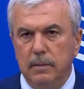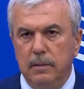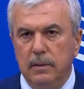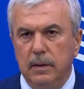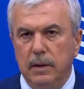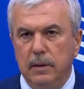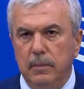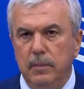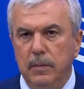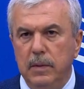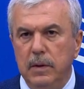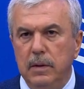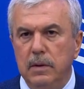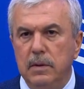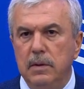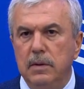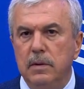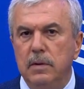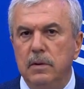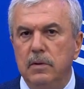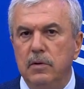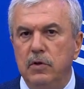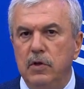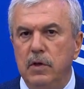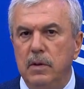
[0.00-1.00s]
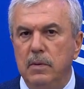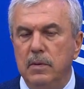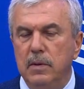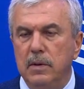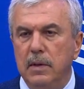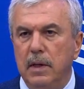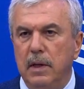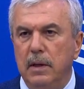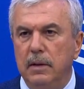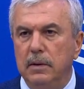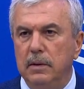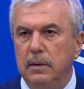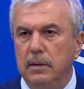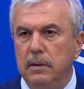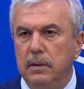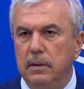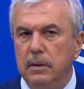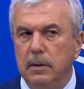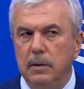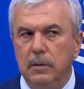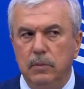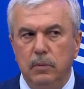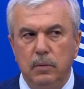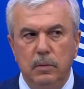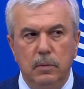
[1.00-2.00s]
That means chips under
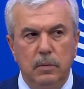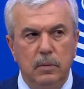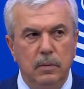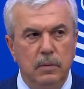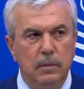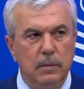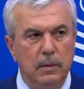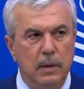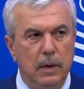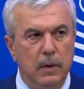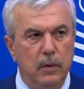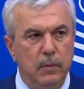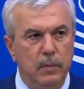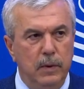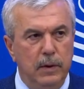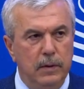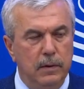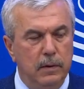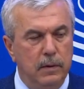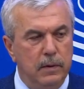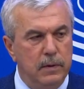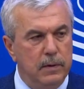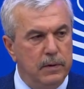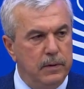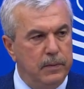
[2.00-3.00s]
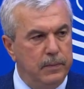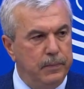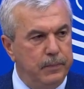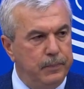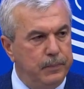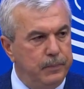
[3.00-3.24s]
the two nanometers.